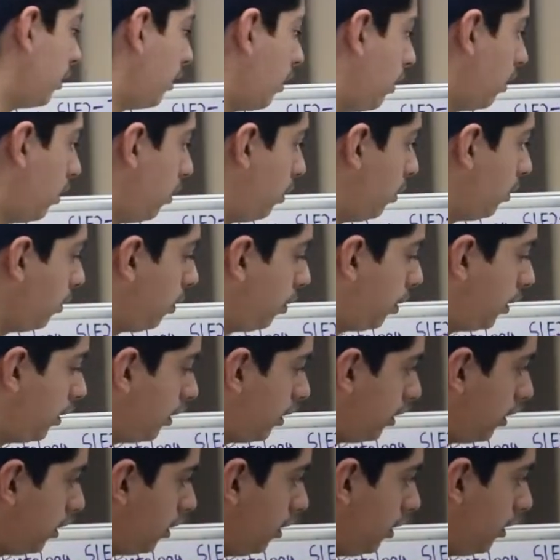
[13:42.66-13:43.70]
all
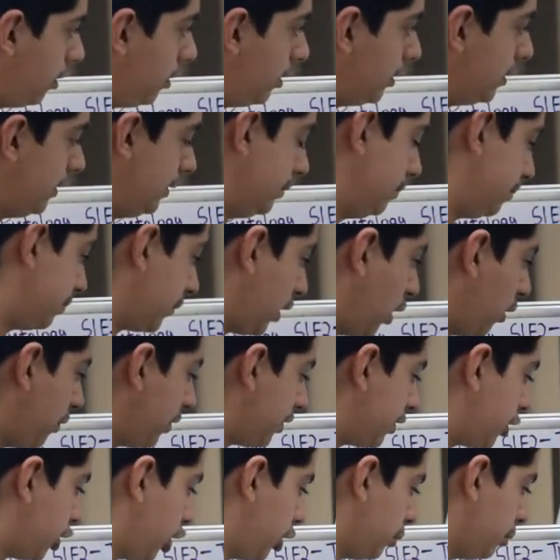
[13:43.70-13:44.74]
the
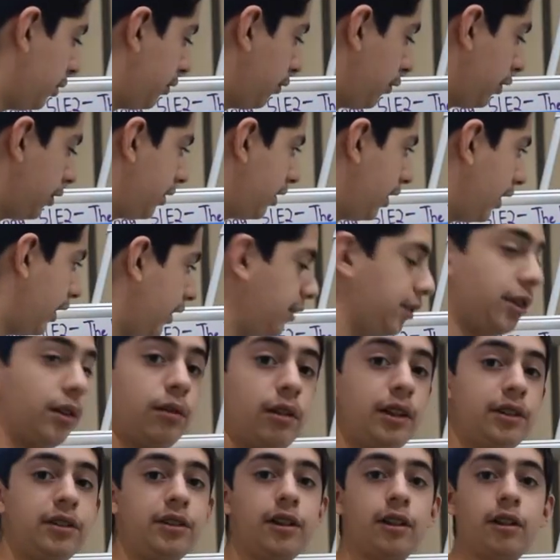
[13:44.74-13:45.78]
terms for today, so
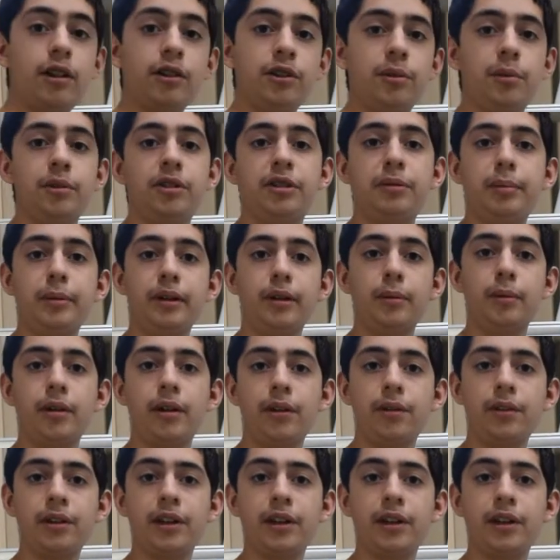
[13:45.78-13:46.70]
let's get on to experiment of the